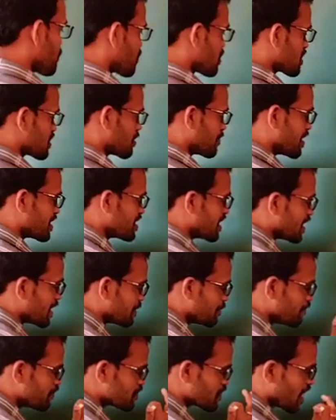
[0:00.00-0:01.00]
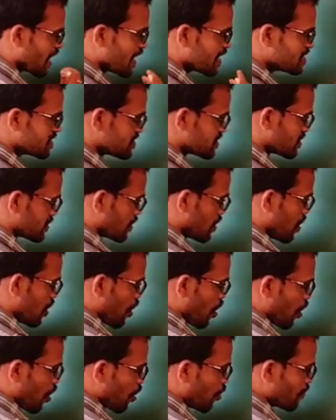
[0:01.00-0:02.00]
are protected by the eyes?
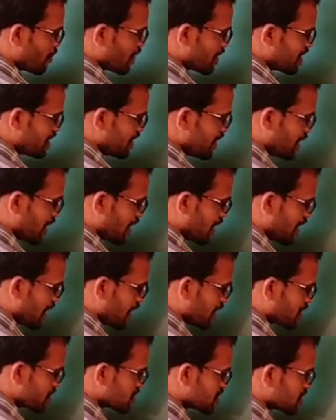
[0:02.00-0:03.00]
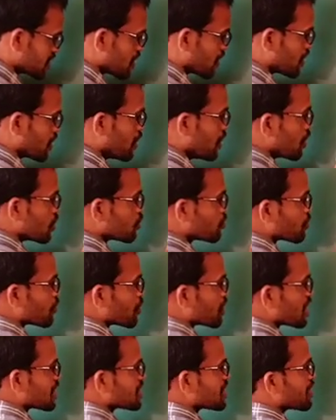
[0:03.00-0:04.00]
How many layers are
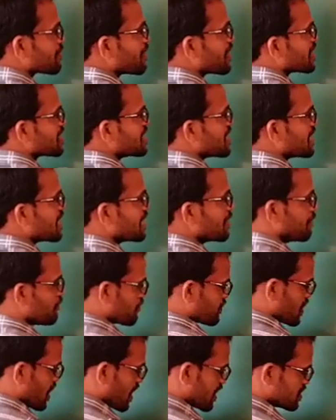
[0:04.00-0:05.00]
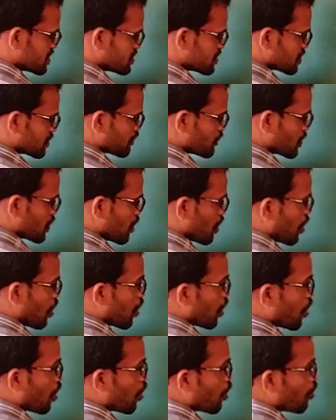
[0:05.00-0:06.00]
protected by the eyes?
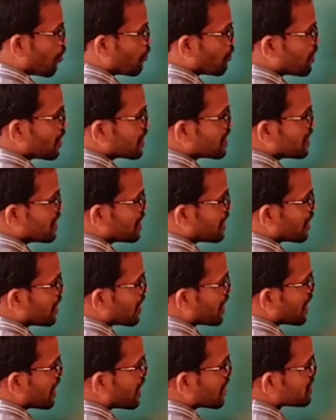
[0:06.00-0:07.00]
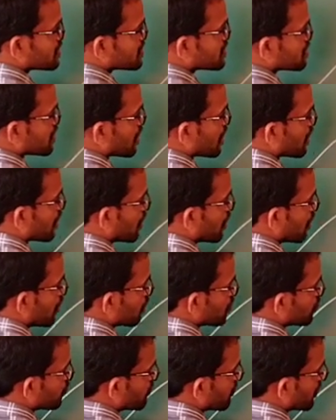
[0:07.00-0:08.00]
How many layers are
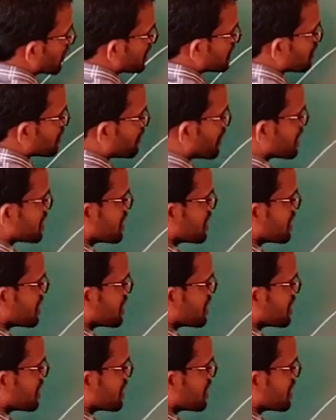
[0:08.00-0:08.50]
protected